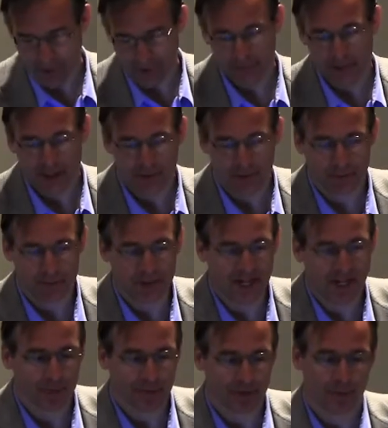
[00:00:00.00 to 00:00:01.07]
found some
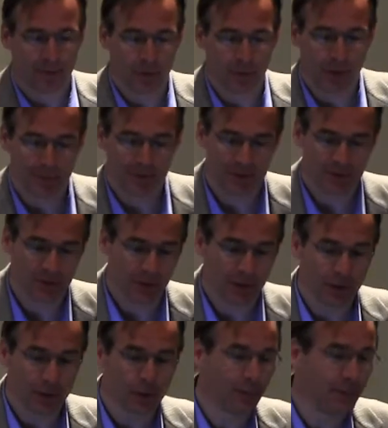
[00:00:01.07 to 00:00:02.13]
examples from the web. This is what the
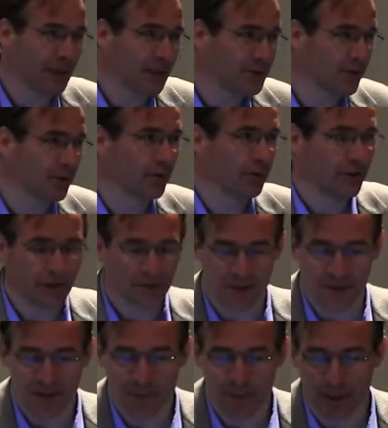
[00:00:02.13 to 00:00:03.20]
Europeans are doing. This
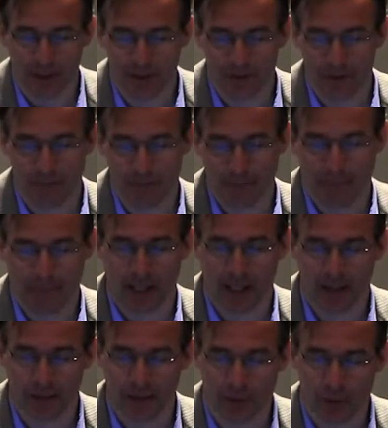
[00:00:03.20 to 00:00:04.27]
is EPOS,
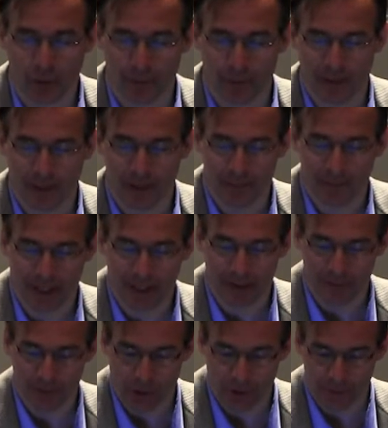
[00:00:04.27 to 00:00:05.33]
the European Plate
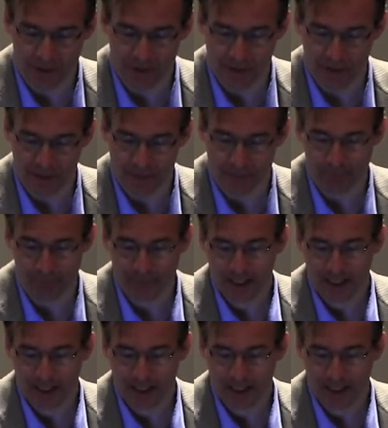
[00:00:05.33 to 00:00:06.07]
Observing System.